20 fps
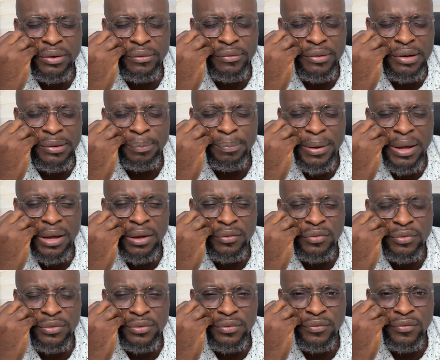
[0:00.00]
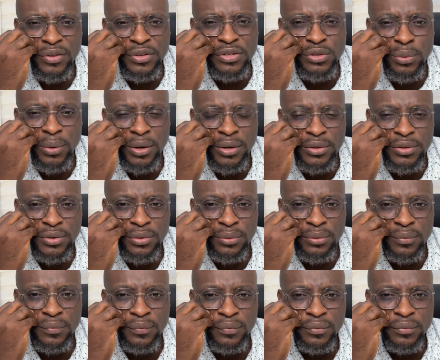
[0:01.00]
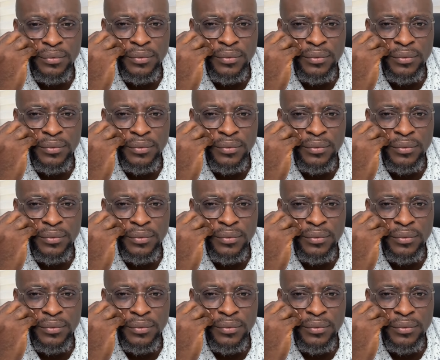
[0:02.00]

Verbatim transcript: really, really powerful. Verse twenty-two.